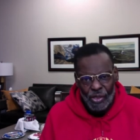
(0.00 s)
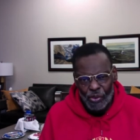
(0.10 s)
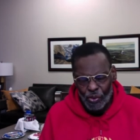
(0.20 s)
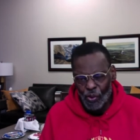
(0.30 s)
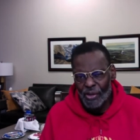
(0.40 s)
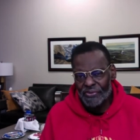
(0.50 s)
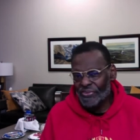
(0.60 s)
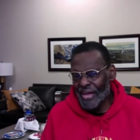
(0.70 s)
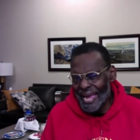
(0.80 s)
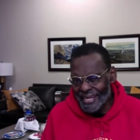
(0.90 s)
Lord,
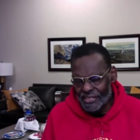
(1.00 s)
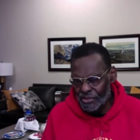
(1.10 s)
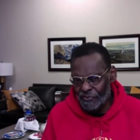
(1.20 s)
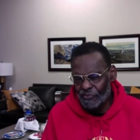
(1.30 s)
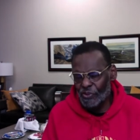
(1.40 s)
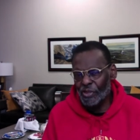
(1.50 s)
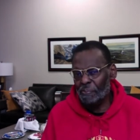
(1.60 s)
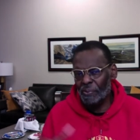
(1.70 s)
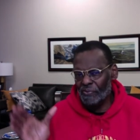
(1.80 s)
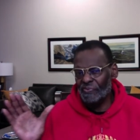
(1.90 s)
thank you for your
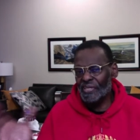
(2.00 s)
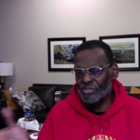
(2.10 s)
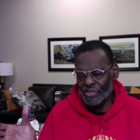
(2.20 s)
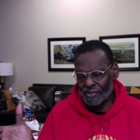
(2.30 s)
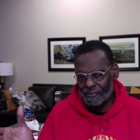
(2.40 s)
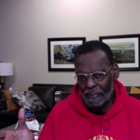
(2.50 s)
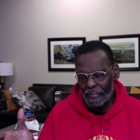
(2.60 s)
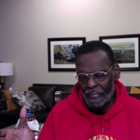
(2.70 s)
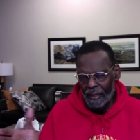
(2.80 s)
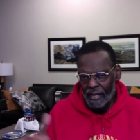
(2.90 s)
provision
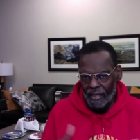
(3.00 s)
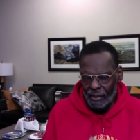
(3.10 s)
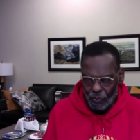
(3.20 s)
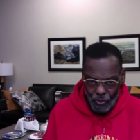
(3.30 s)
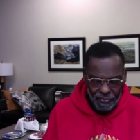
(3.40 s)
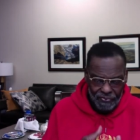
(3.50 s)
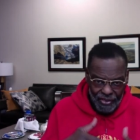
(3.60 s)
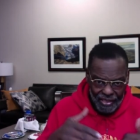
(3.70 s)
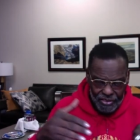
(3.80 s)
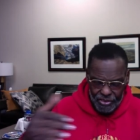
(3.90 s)
with
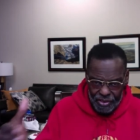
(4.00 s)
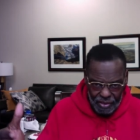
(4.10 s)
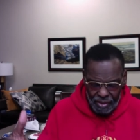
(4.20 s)
this